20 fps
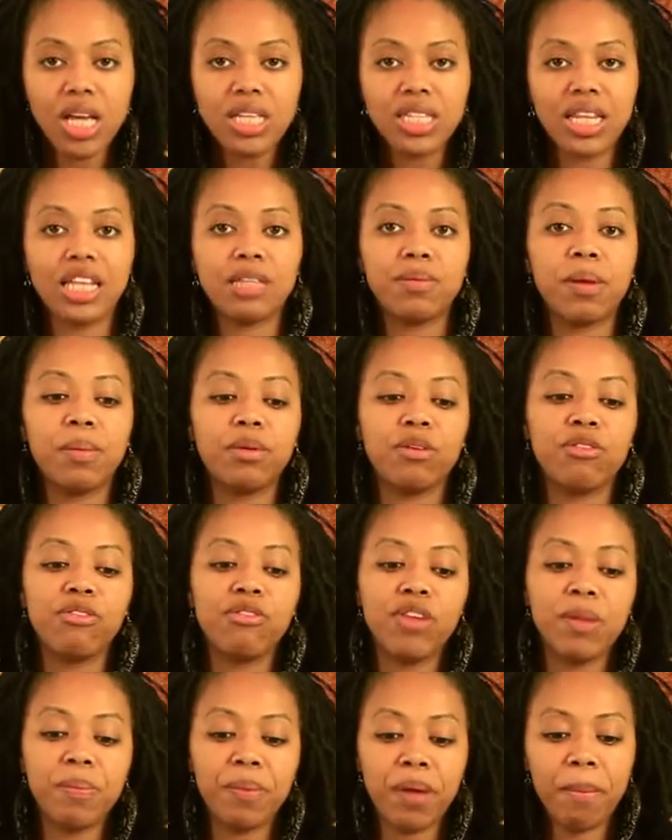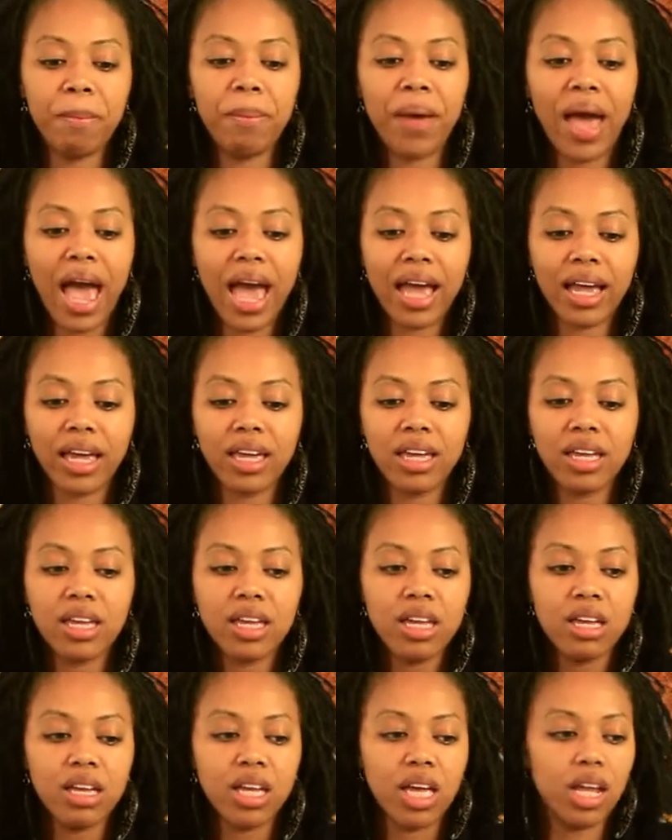So I like to be able to flip it back
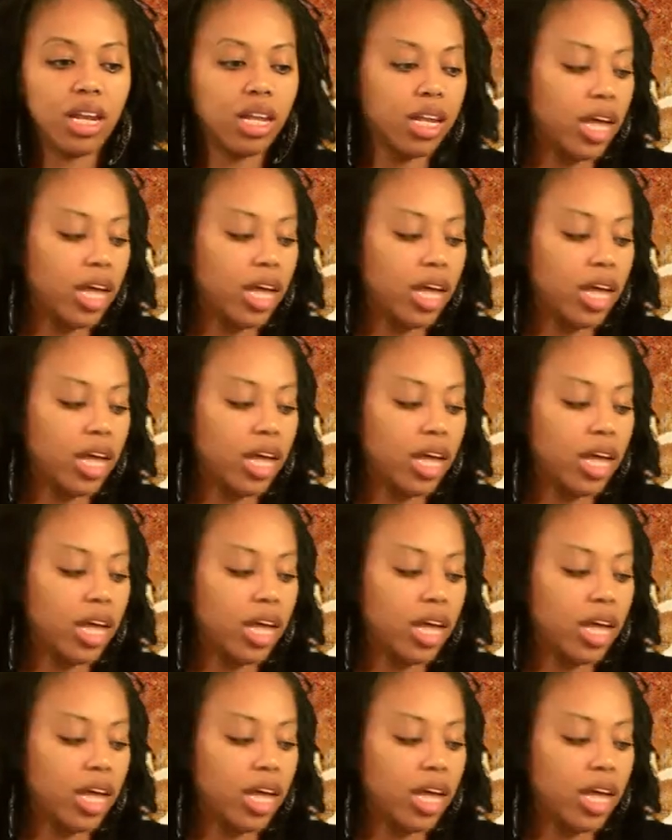and